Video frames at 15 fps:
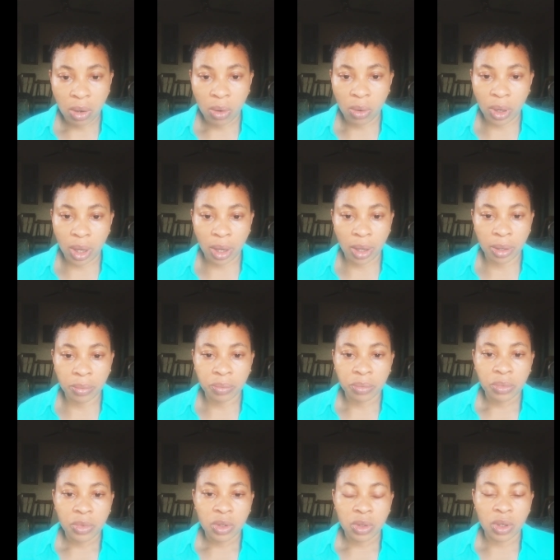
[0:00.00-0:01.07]
Okay?
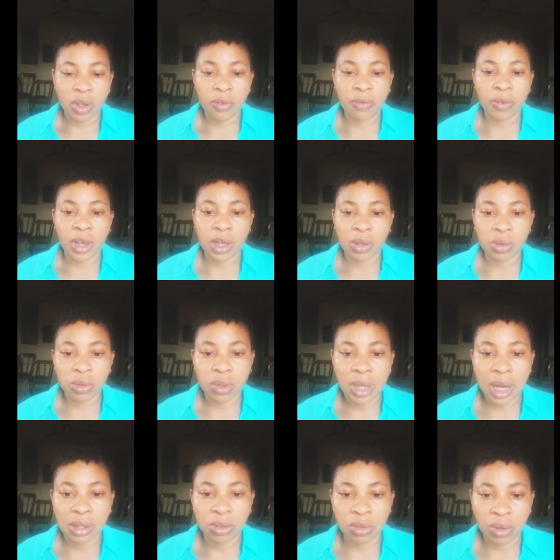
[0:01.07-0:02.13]
So if you are good
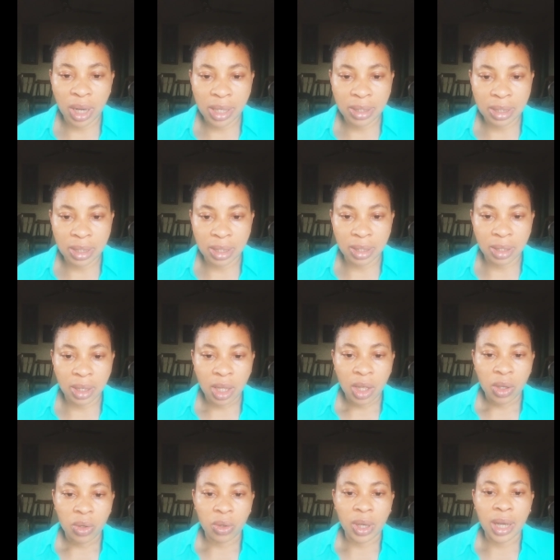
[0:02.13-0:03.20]
at writing,
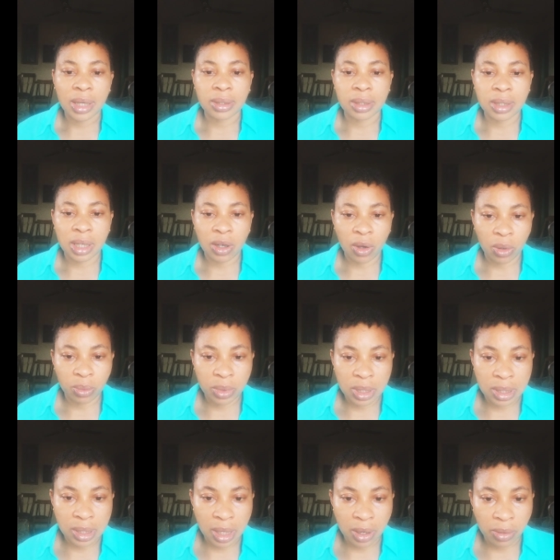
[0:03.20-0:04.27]
you can take up
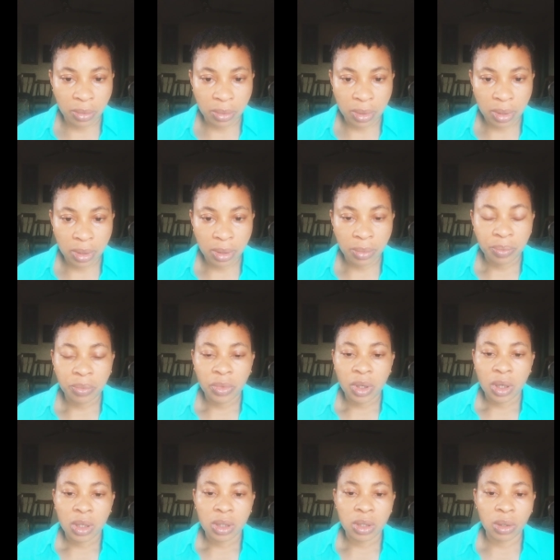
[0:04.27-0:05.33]
these skills.
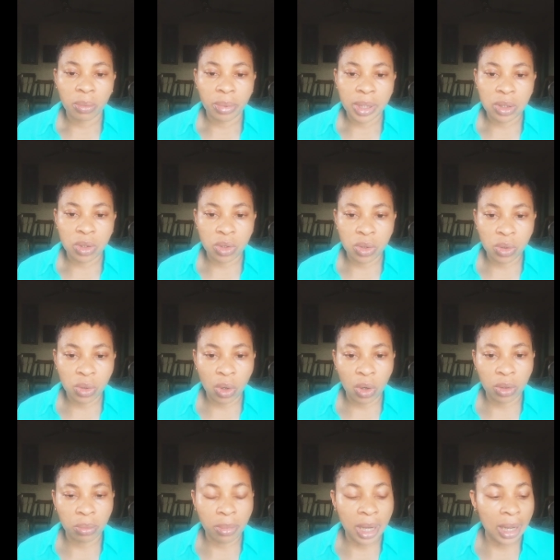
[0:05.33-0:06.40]
Number two
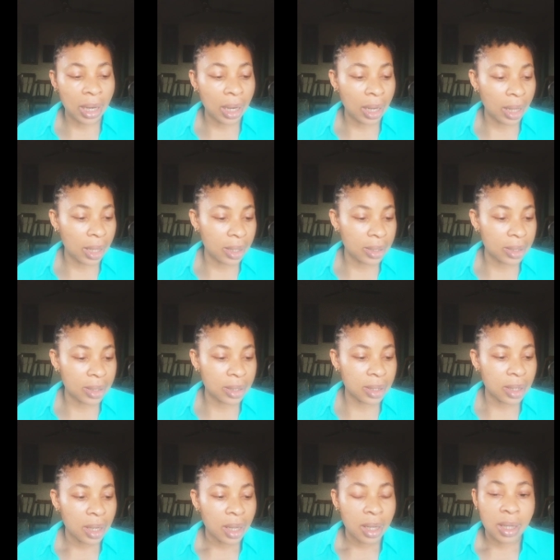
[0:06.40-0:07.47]
on my list
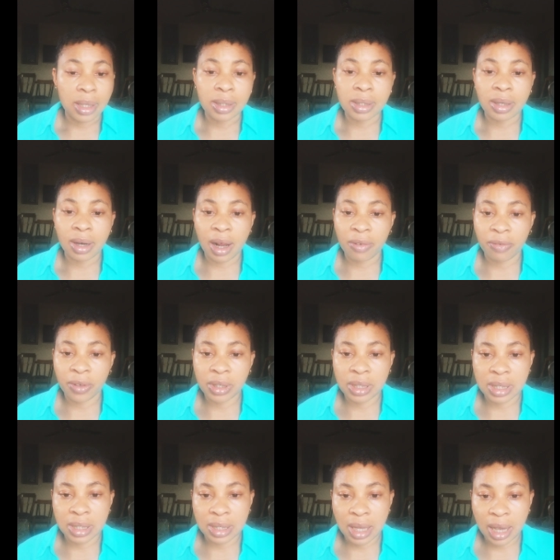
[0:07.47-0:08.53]
is graphic
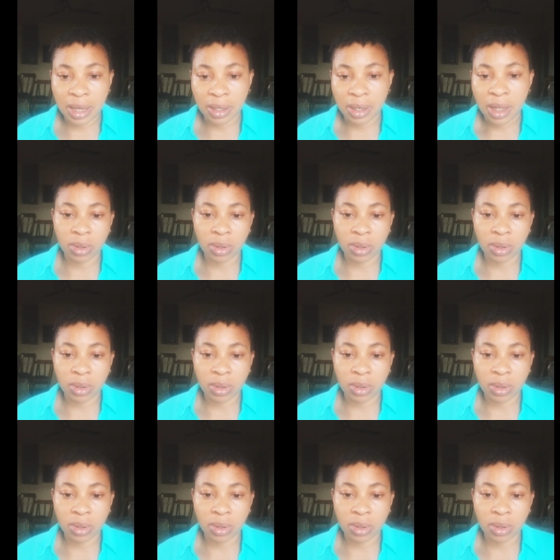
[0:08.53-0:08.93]
design.